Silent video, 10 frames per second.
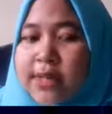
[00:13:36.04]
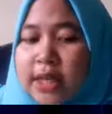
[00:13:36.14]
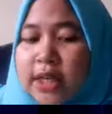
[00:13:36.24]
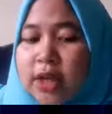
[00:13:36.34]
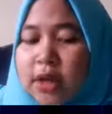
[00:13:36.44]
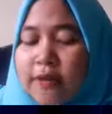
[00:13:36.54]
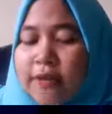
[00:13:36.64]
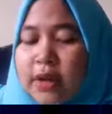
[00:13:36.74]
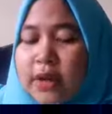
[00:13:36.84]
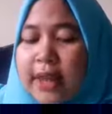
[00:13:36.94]
study
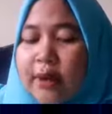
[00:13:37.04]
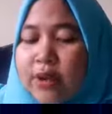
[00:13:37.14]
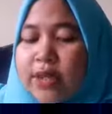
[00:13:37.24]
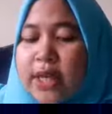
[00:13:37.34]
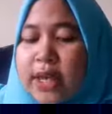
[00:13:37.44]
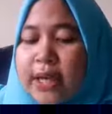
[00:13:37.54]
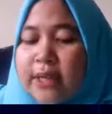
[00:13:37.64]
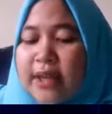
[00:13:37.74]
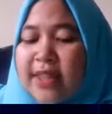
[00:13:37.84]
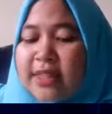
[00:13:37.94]
of language
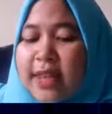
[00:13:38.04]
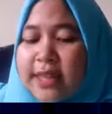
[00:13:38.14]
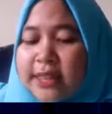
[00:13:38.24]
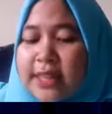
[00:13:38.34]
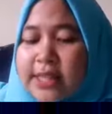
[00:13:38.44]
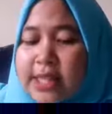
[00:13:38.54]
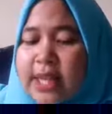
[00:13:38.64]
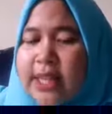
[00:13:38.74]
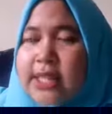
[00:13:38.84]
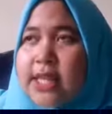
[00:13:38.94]
and
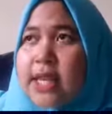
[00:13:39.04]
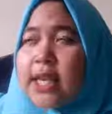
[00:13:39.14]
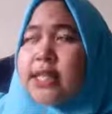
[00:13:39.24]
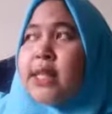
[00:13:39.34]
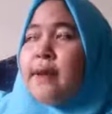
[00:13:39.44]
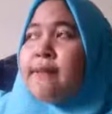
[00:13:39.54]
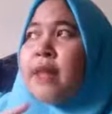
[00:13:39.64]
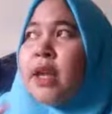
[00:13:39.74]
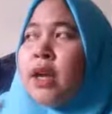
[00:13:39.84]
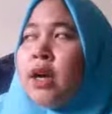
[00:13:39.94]
ethnicity. Ethnicity is
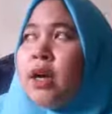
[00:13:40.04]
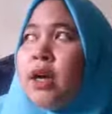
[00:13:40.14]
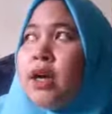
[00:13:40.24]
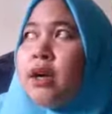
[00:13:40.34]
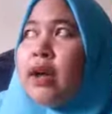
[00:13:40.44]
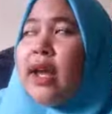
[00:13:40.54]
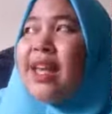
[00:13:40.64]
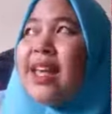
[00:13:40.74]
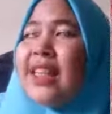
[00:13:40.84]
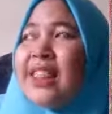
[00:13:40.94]

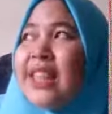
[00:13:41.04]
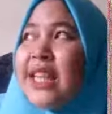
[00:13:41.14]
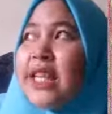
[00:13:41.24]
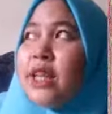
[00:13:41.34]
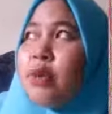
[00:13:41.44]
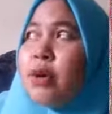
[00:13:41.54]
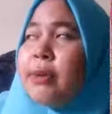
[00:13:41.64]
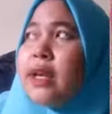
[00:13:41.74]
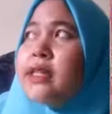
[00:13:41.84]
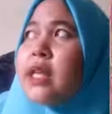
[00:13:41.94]
ethnic in the
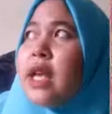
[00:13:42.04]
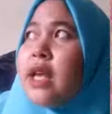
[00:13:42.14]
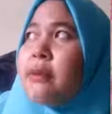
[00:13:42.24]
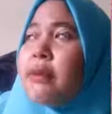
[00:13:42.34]
word, because